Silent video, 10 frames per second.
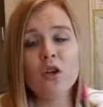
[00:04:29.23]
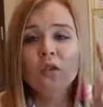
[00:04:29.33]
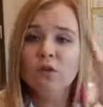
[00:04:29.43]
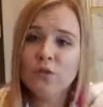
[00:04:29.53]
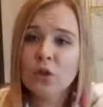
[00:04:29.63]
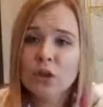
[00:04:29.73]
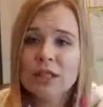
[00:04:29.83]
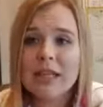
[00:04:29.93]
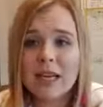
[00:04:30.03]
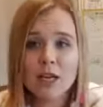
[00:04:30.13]
your
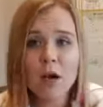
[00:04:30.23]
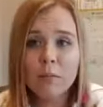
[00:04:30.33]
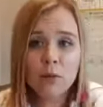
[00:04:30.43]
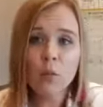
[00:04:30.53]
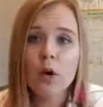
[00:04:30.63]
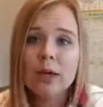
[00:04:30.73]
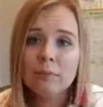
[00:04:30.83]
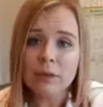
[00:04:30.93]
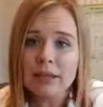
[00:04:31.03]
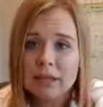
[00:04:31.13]
first and number one
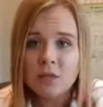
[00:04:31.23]
place